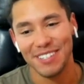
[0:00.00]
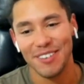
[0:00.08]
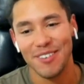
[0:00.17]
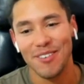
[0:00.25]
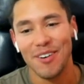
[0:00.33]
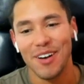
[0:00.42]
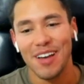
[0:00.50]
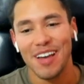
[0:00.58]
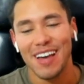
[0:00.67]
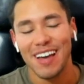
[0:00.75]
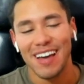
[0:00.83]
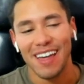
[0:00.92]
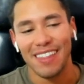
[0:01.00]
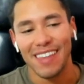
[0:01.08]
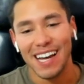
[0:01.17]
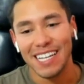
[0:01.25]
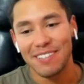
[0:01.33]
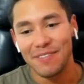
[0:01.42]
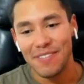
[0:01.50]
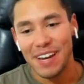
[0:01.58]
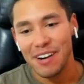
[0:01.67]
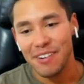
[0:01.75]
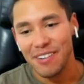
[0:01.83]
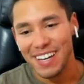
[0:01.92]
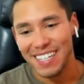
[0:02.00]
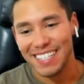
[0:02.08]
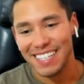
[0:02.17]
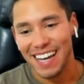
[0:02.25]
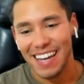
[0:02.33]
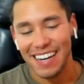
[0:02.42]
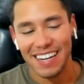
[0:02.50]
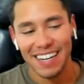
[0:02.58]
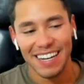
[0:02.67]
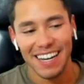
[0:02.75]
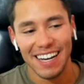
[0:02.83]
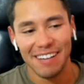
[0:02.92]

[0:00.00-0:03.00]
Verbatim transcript: So that's very exciting.